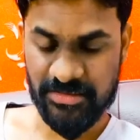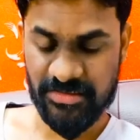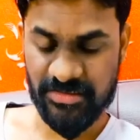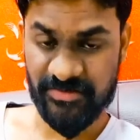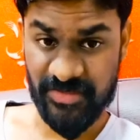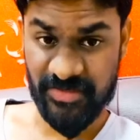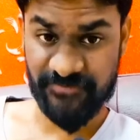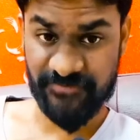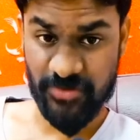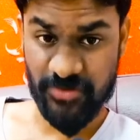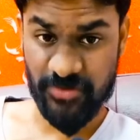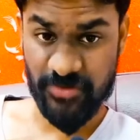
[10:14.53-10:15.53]

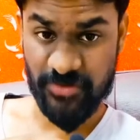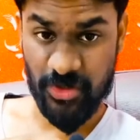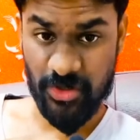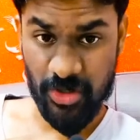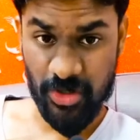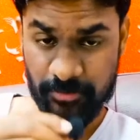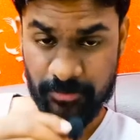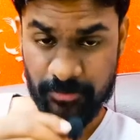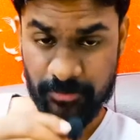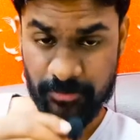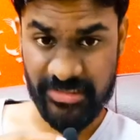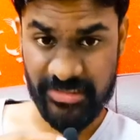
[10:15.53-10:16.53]
if you are not
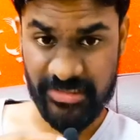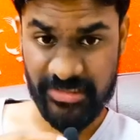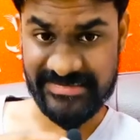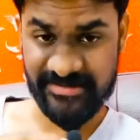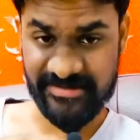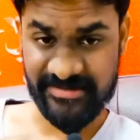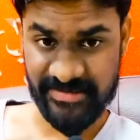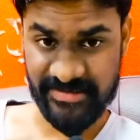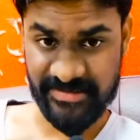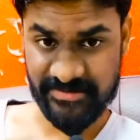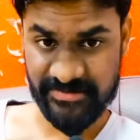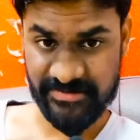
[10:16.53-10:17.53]
uploading daily
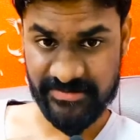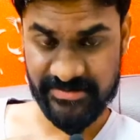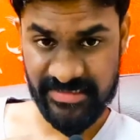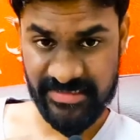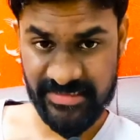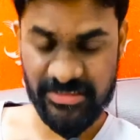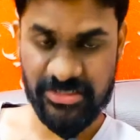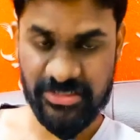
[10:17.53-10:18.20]
content, right?